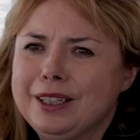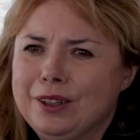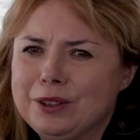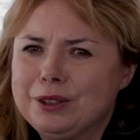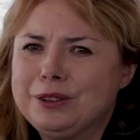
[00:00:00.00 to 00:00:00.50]

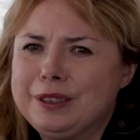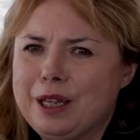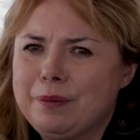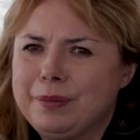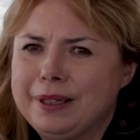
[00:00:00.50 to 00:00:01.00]
also to
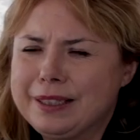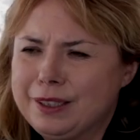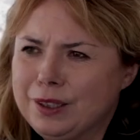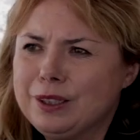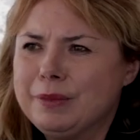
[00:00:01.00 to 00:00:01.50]
tap
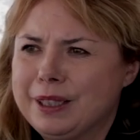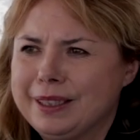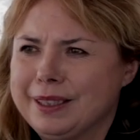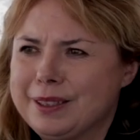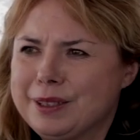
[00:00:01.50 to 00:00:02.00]
external
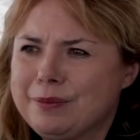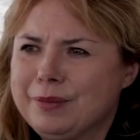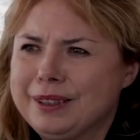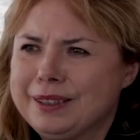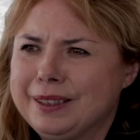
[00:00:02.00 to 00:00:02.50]
markets.
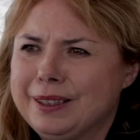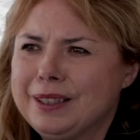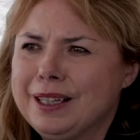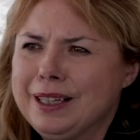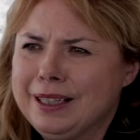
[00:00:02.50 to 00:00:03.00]

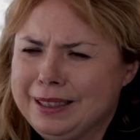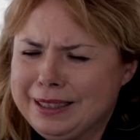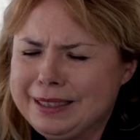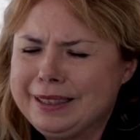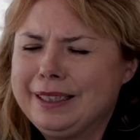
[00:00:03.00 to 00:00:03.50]
But
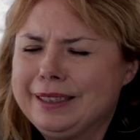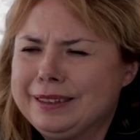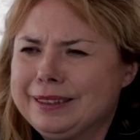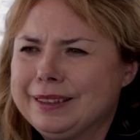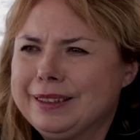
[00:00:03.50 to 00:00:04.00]
let's take
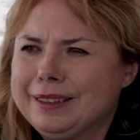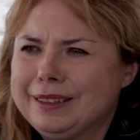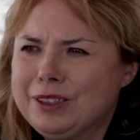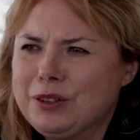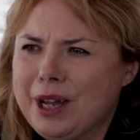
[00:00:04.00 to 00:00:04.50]
it
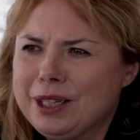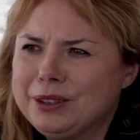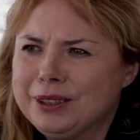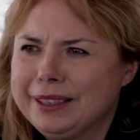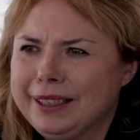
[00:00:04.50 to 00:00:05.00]

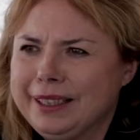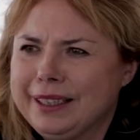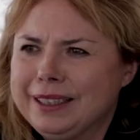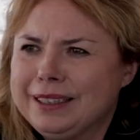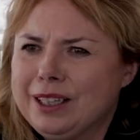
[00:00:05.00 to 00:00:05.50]
gradually.
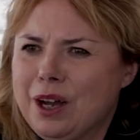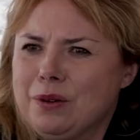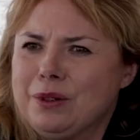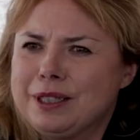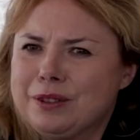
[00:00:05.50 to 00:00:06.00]
And
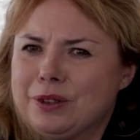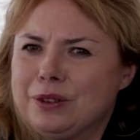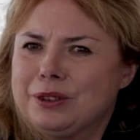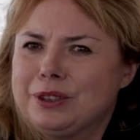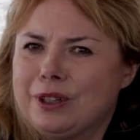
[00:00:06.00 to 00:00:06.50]
now let's
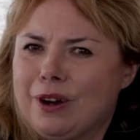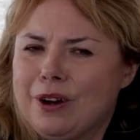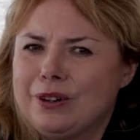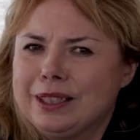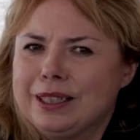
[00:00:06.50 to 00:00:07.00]
focus
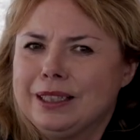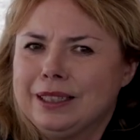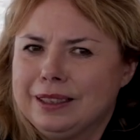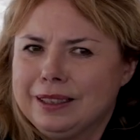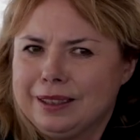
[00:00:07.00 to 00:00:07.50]
on
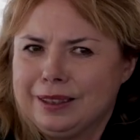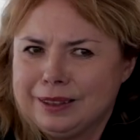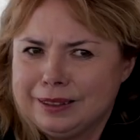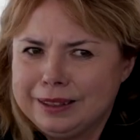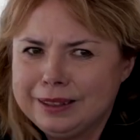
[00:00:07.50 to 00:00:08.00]

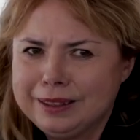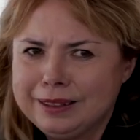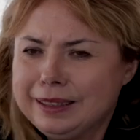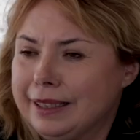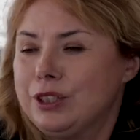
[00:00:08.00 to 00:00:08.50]

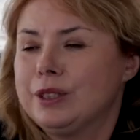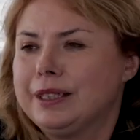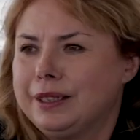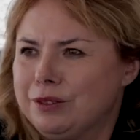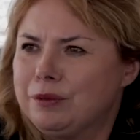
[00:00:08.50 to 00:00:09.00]
the
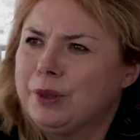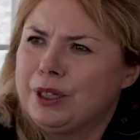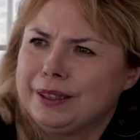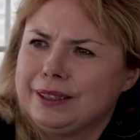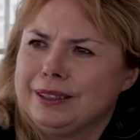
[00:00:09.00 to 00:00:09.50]
legislative
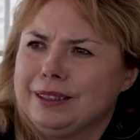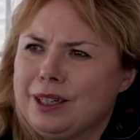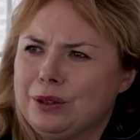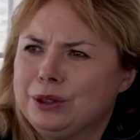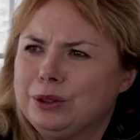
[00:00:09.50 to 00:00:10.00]
part and
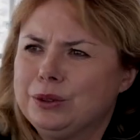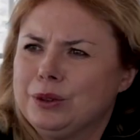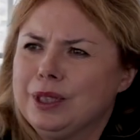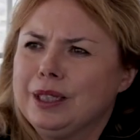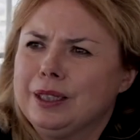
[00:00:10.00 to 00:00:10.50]
how
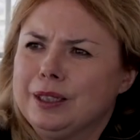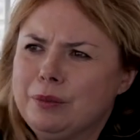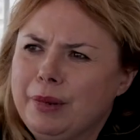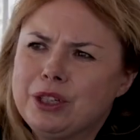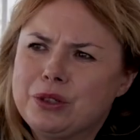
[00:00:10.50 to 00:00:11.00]
to
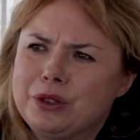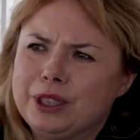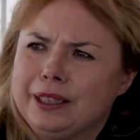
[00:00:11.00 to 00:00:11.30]
make sure